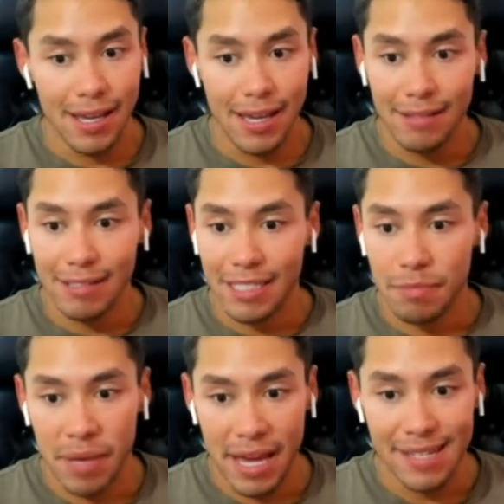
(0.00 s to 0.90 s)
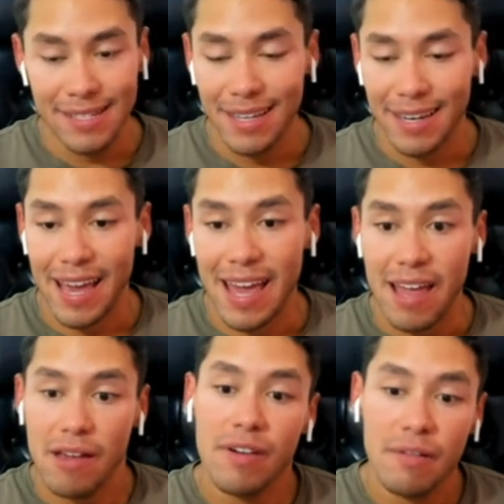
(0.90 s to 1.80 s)
in the space that
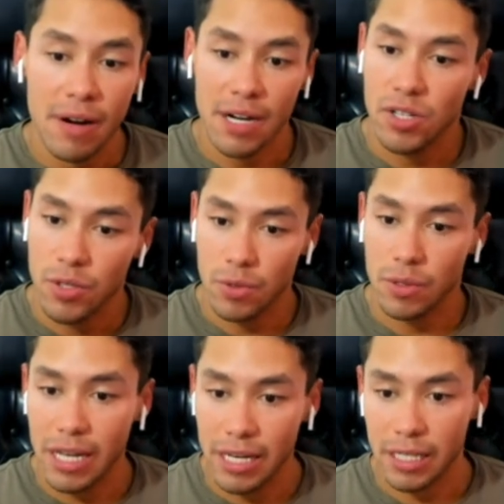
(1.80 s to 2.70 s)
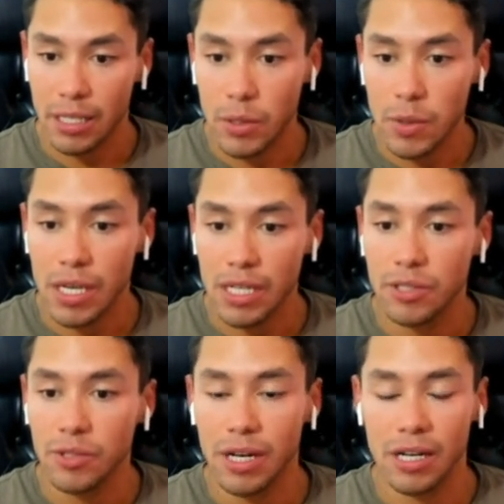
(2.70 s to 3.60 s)
everybody should like look
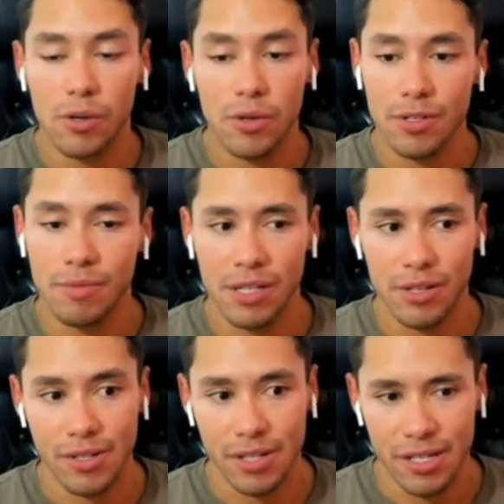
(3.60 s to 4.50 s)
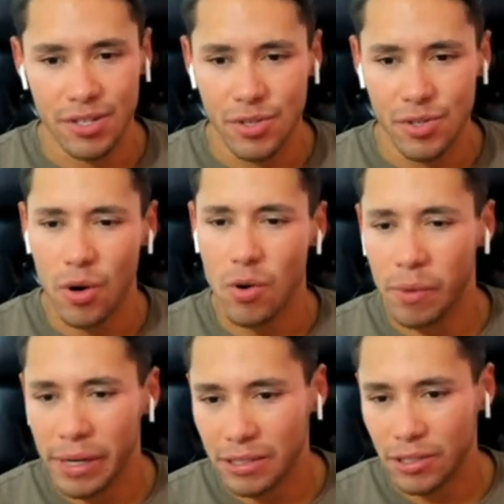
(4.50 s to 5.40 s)
into that course because it's so
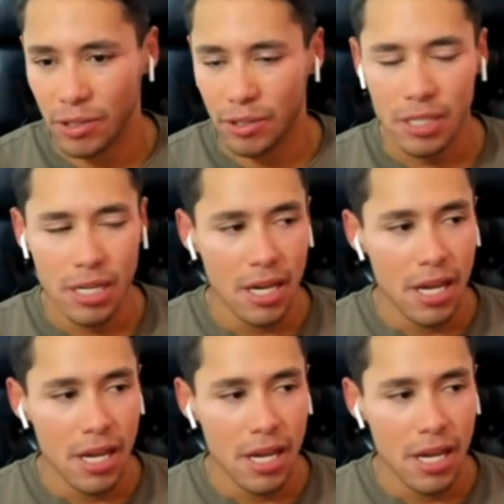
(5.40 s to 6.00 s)
well done.